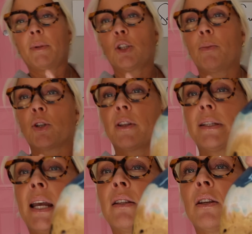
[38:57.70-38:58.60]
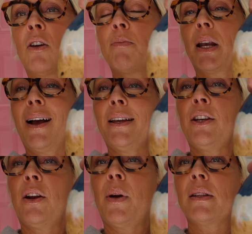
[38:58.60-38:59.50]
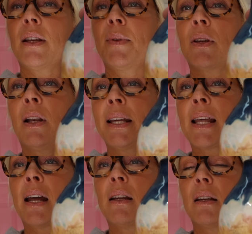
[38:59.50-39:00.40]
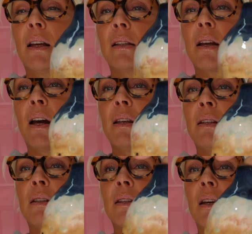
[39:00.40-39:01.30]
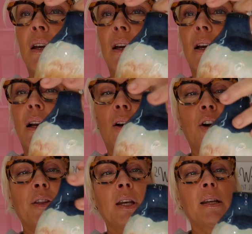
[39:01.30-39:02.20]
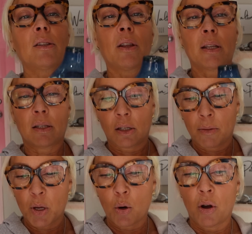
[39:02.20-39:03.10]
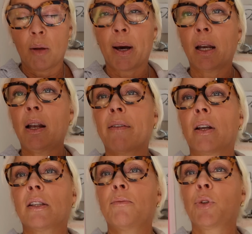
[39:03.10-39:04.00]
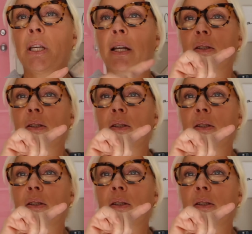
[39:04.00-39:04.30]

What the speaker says: bit too much of the sandstone, but you know what? Someone's going to like that. It's got this earthiness. So this is going to be an oil bottle. I've got some really nice